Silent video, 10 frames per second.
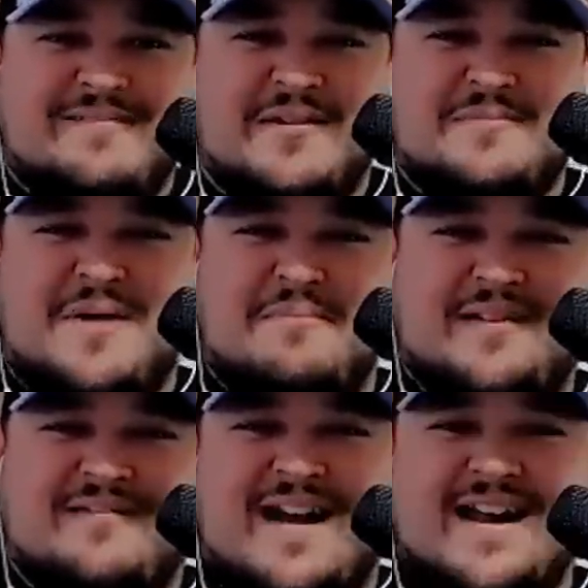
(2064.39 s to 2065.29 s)
most
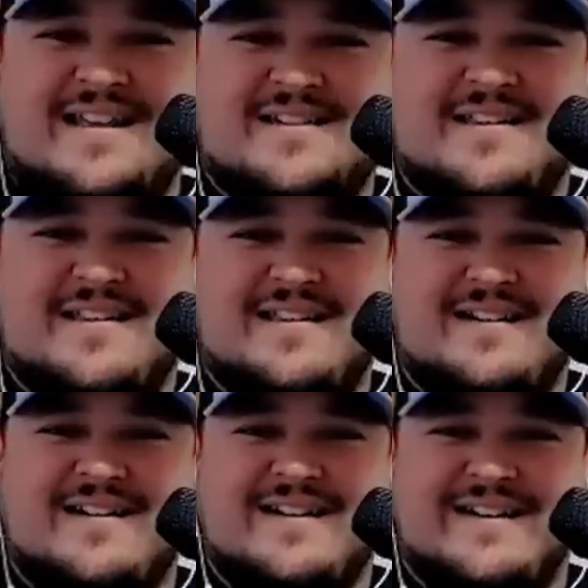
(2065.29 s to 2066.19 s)
popular rackets on
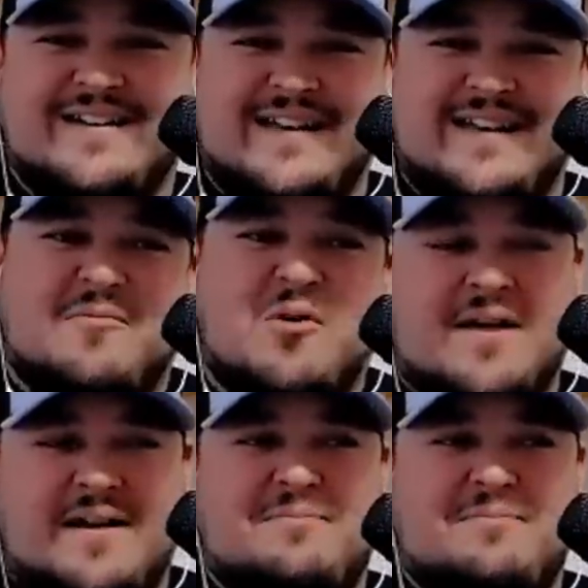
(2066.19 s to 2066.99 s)
in the market.